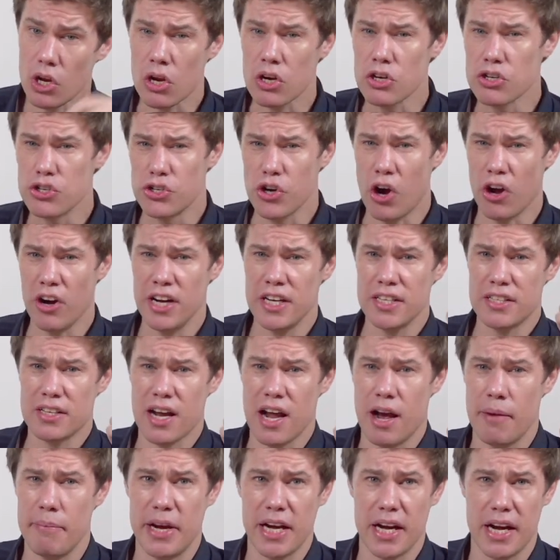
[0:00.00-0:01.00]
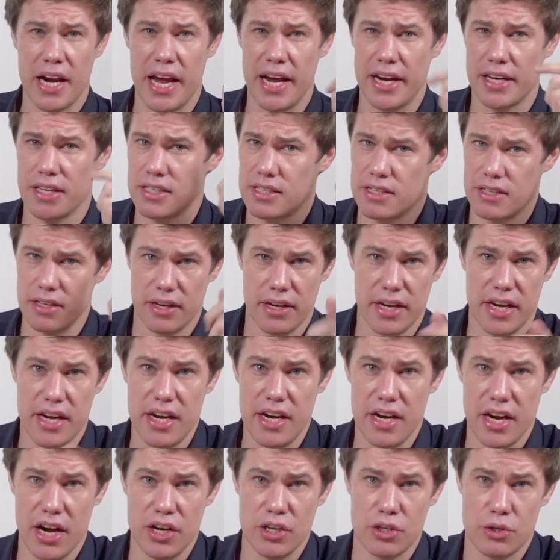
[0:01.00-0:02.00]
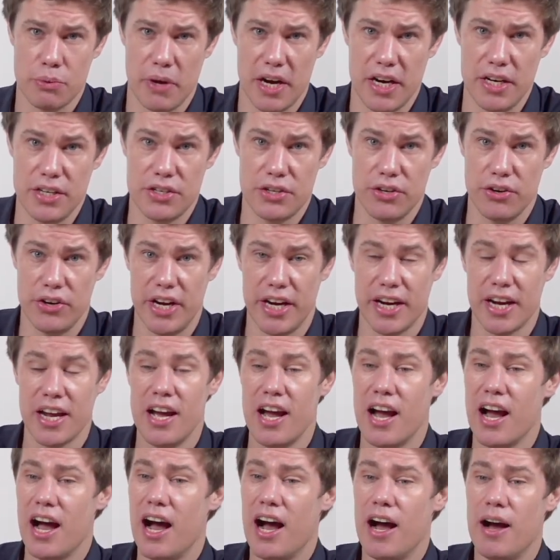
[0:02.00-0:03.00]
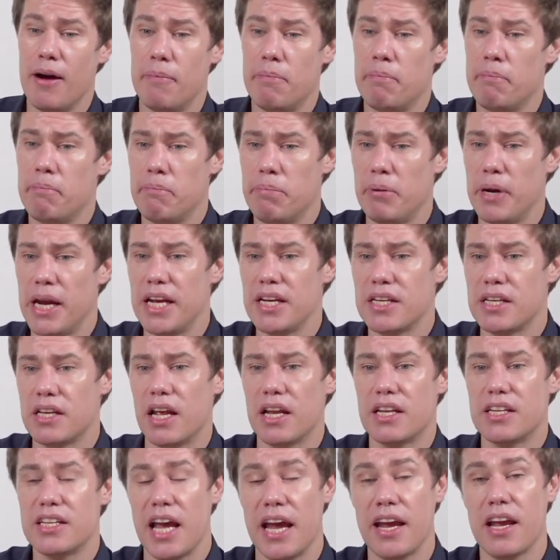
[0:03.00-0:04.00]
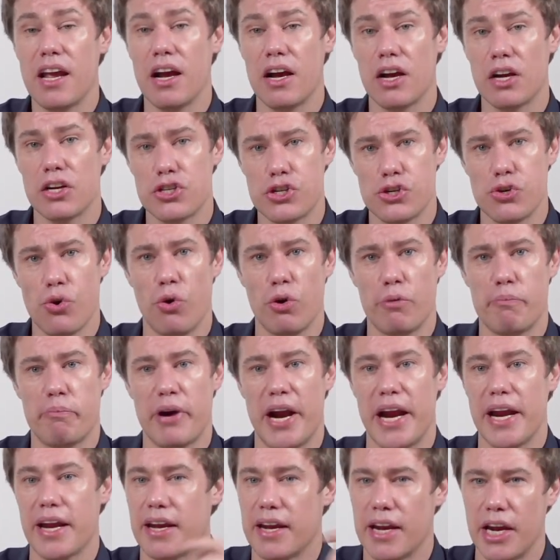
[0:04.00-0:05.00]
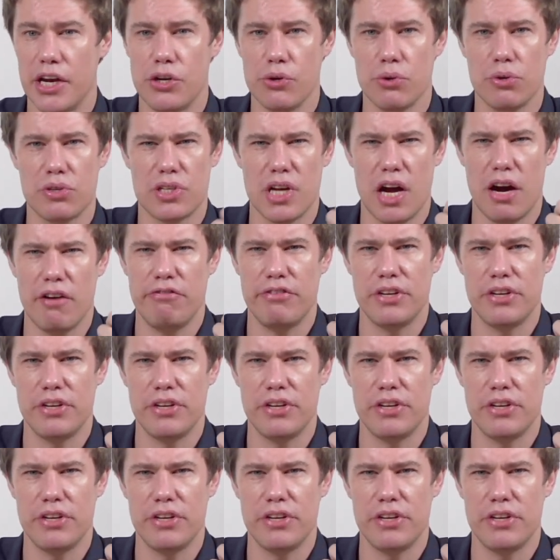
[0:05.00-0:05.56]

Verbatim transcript: John is coming next. He knows what he's doing. Uh, please uh, take a short break, get yourself